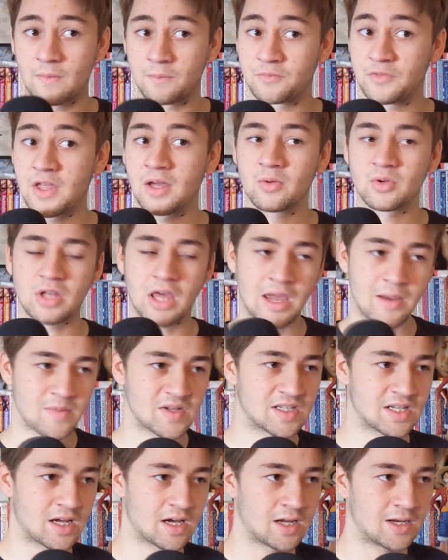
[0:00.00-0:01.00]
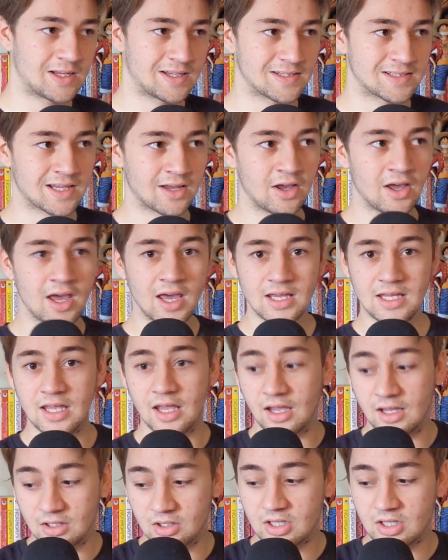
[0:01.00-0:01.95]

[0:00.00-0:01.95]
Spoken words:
The thing with Amazon is, yeah,